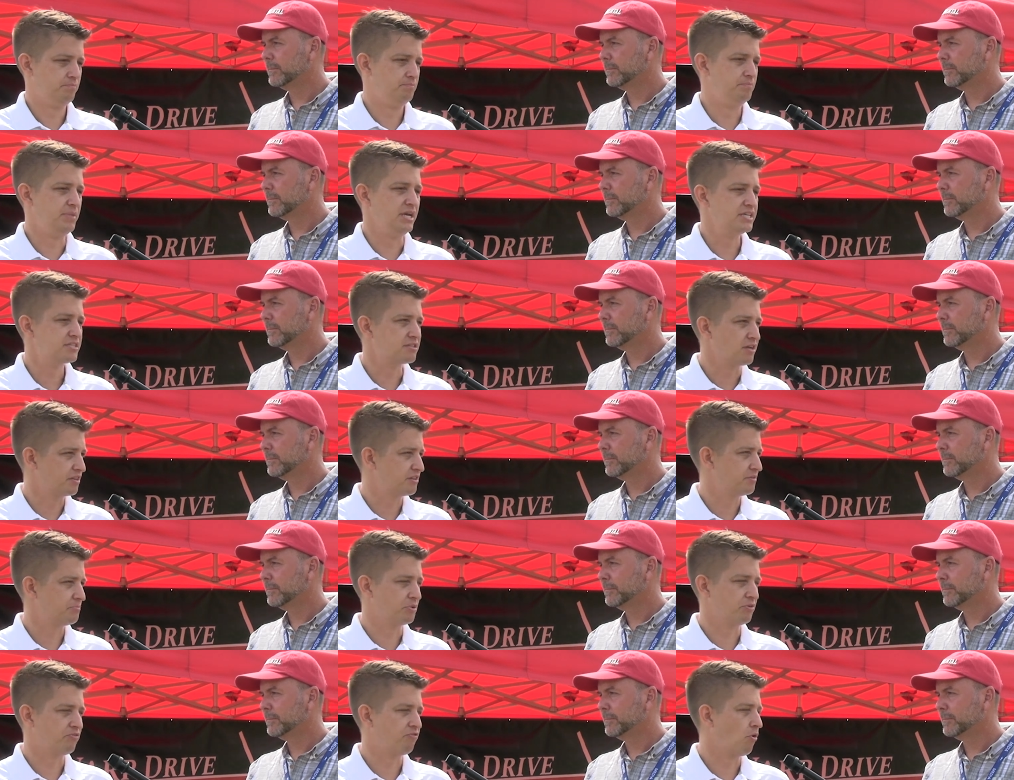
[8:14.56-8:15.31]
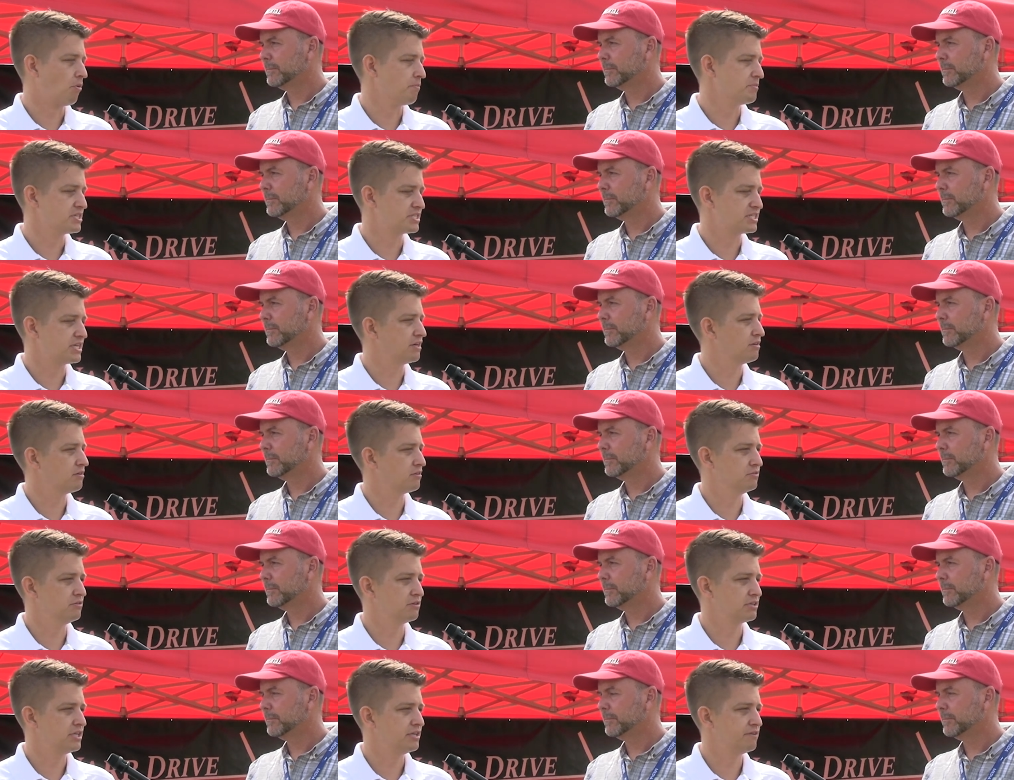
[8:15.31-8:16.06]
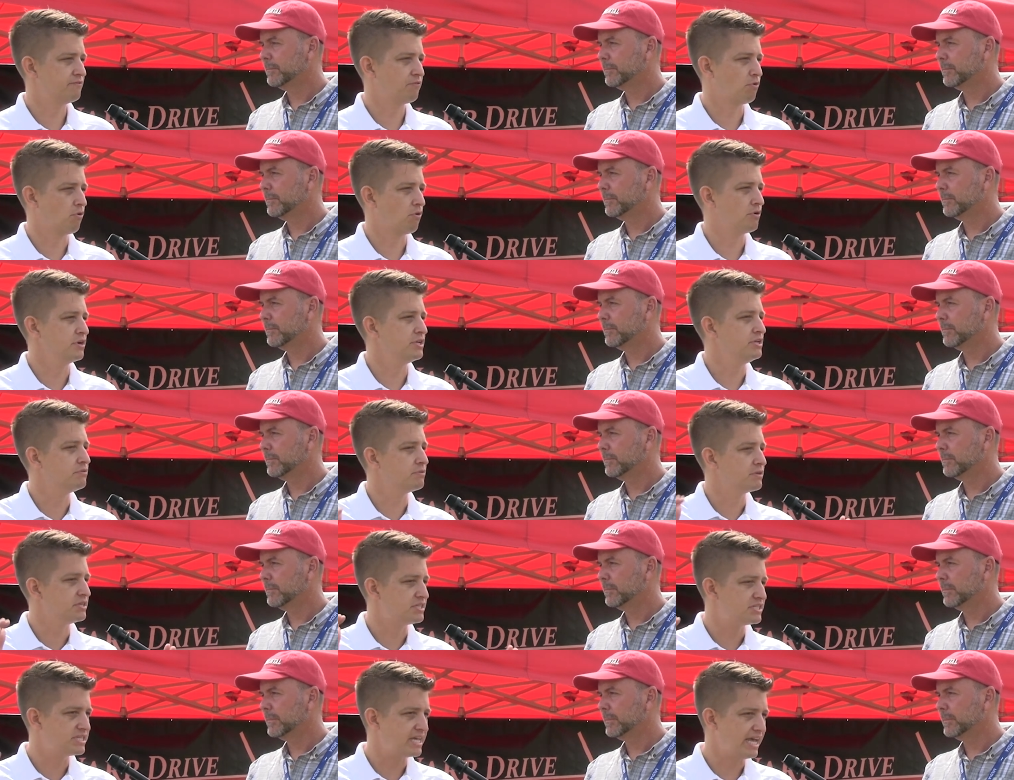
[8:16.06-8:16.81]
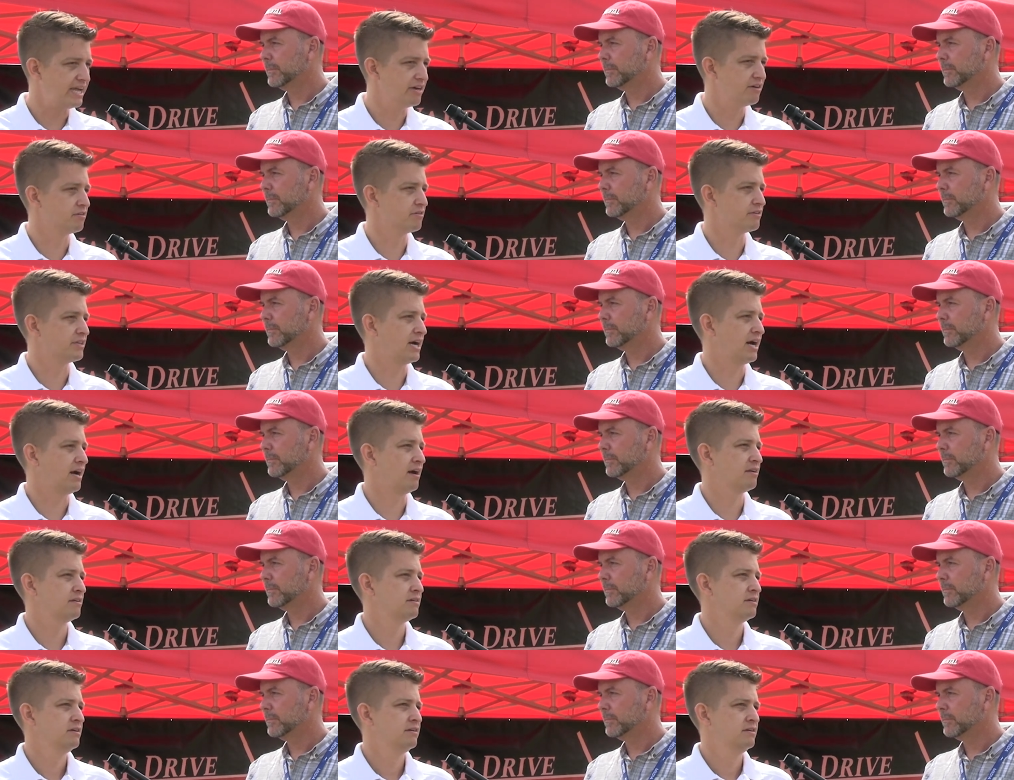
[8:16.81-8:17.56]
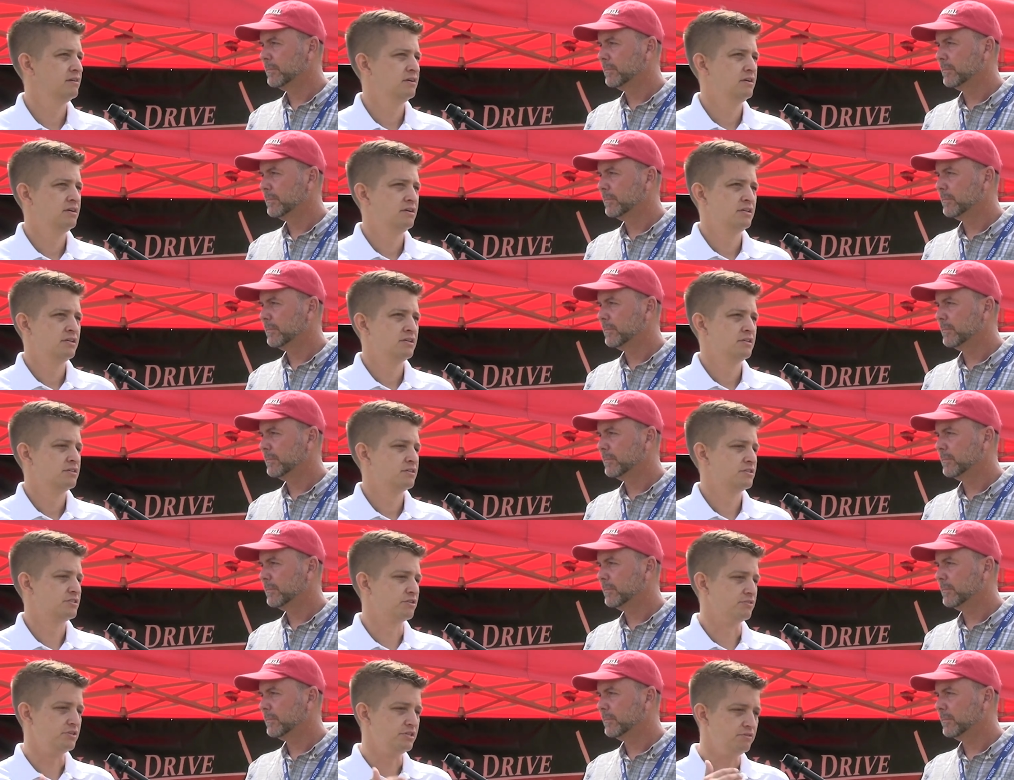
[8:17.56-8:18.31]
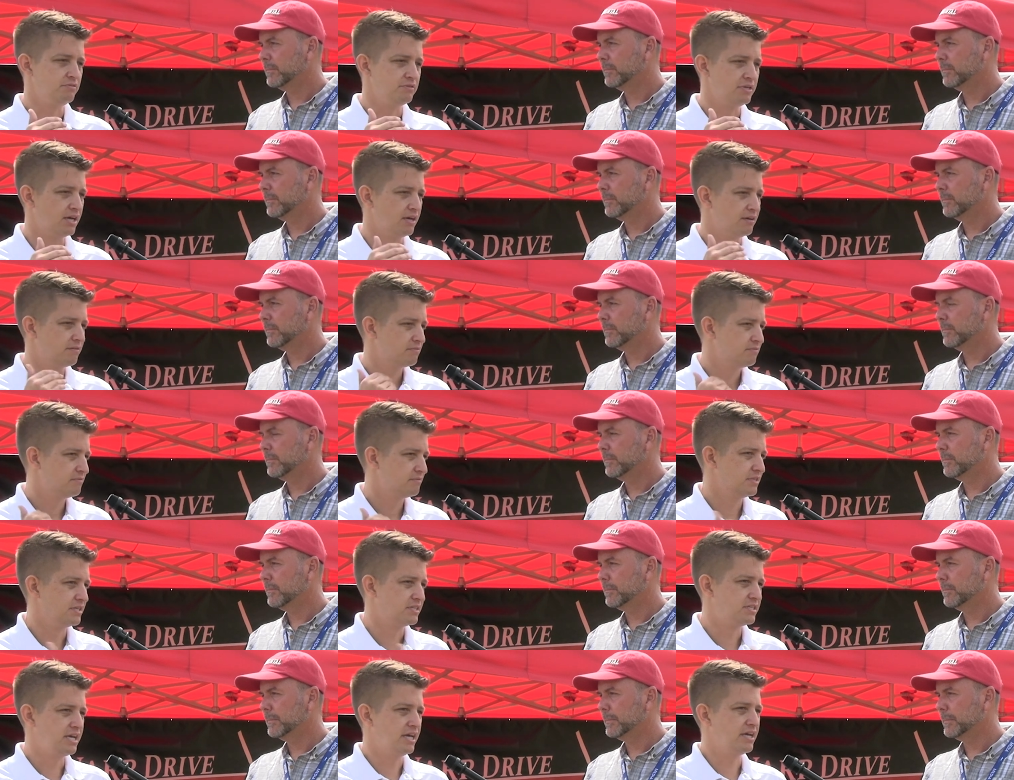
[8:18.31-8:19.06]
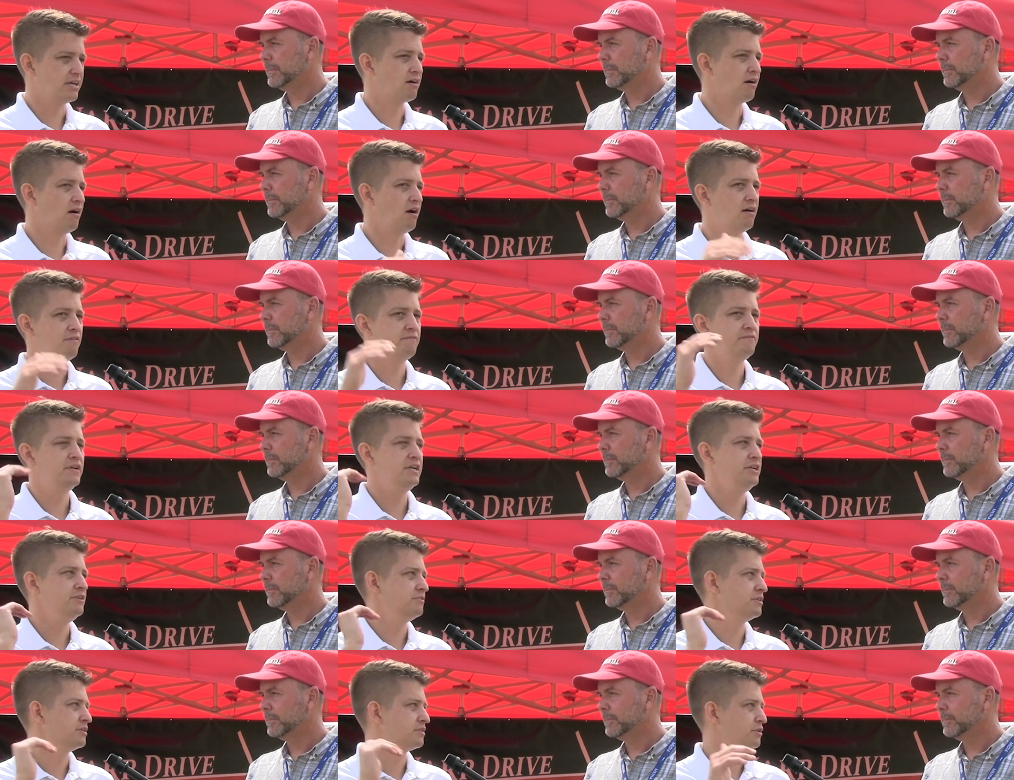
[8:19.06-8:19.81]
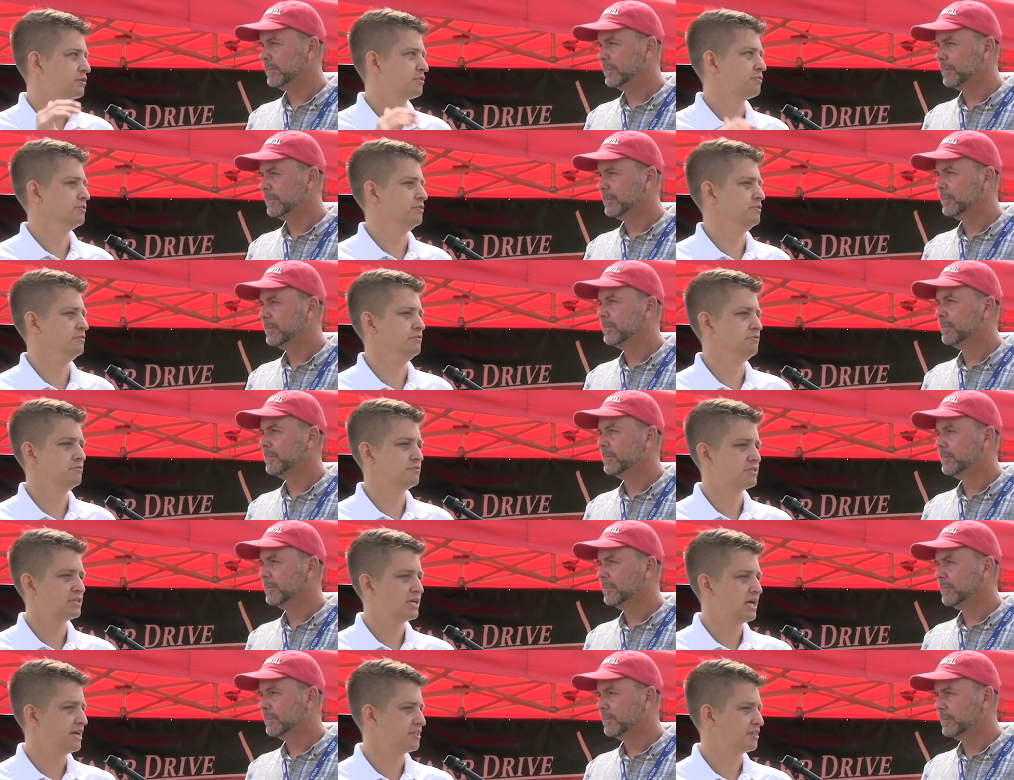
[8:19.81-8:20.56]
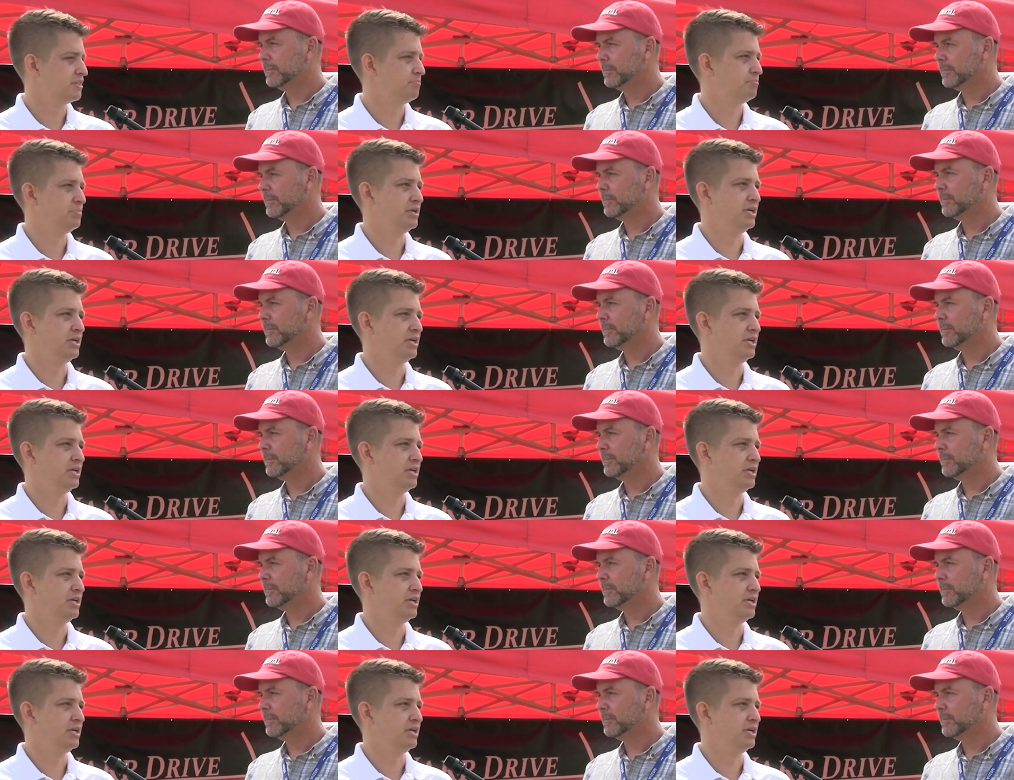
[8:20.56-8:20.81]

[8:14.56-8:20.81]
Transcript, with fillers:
Speaker 1: based off the performance that you're looking for, you can tailor that so you get the takeoff and you get the cruise at the